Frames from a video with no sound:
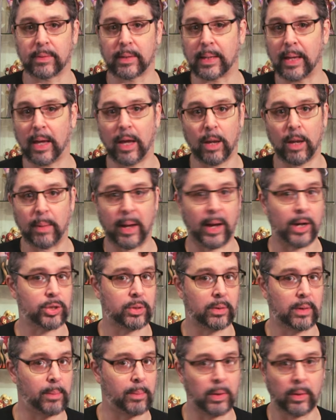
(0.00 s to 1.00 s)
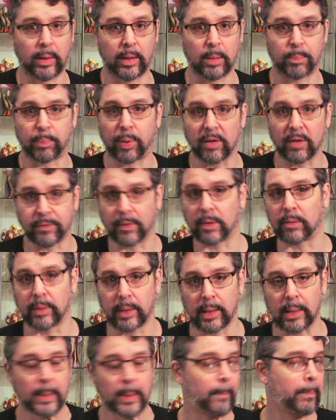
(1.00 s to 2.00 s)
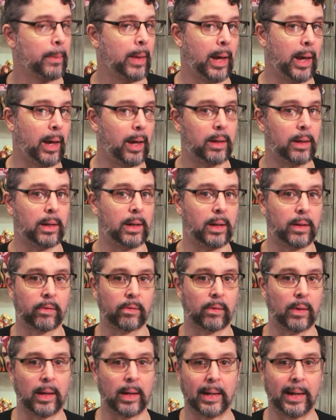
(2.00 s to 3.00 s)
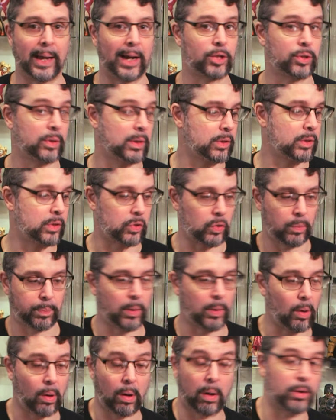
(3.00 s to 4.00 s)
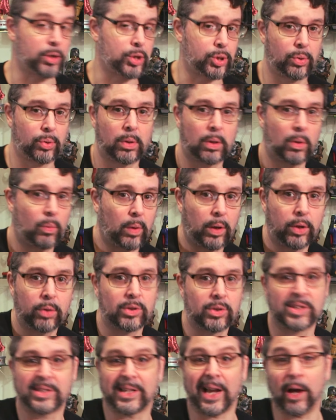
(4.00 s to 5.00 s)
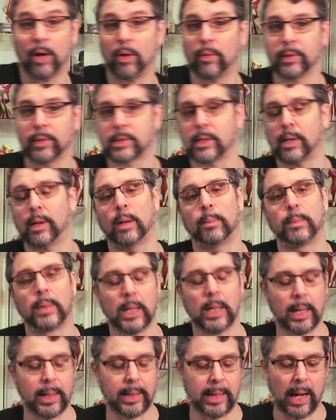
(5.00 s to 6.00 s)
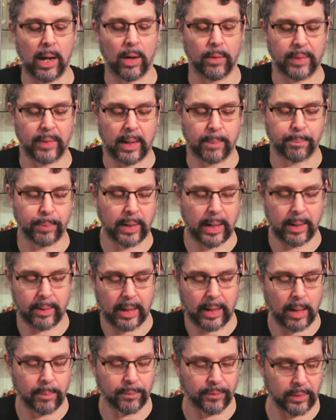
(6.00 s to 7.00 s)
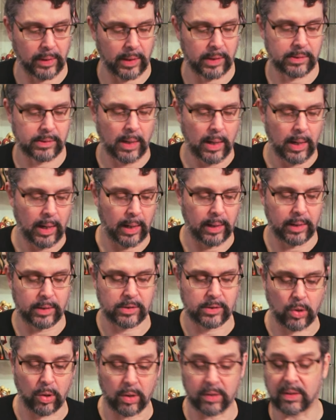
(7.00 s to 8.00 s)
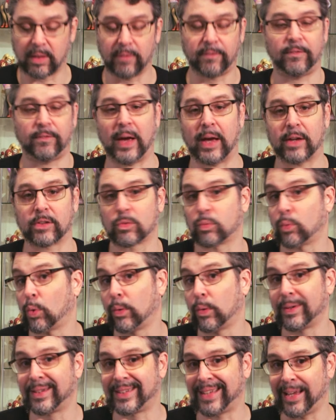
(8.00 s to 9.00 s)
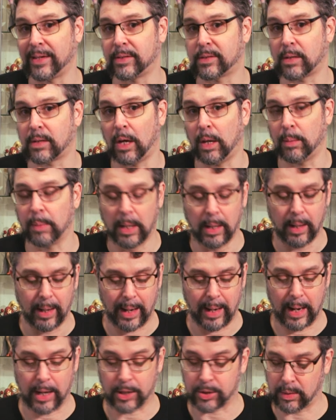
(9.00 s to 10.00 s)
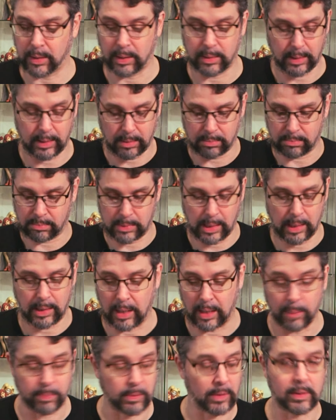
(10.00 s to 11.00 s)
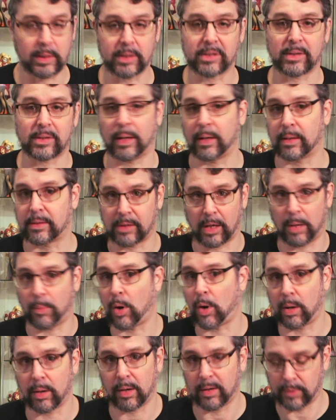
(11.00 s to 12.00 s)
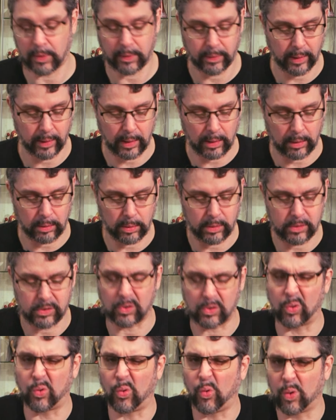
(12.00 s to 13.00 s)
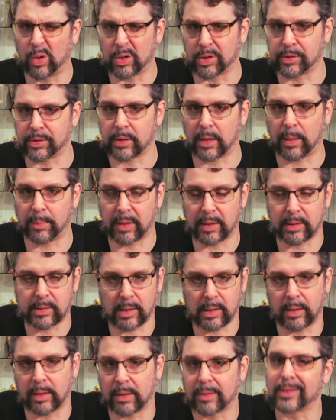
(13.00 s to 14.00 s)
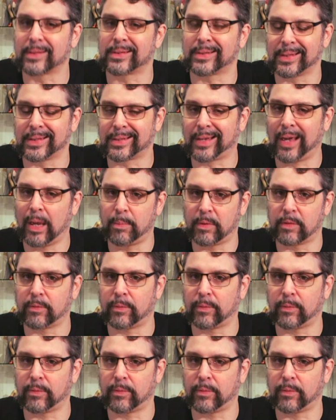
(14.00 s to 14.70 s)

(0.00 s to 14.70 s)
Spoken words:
the game actually emulated perfectly, and it's an actually super hard shooter where you just die all the time. Now, they put out a game for this, and it's called the Fast Rollin' Dice Game. Actually, and they keep to the aesthetic, same art and everything, and it looks gorgeous. I'm gonna tell you, this game is